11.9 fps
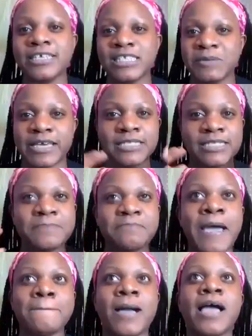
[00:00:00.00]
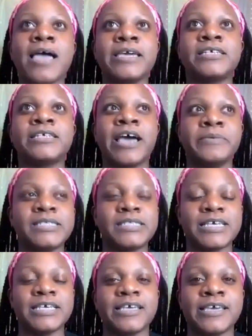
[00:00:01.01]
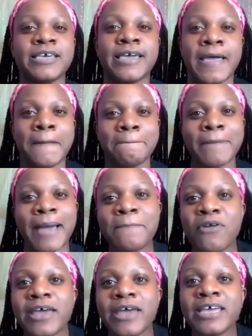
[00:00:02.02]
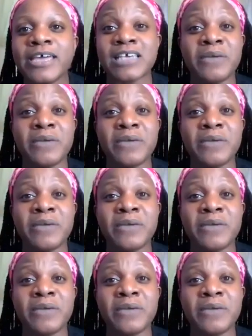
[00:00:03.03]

because in my mind, I was thinking my product,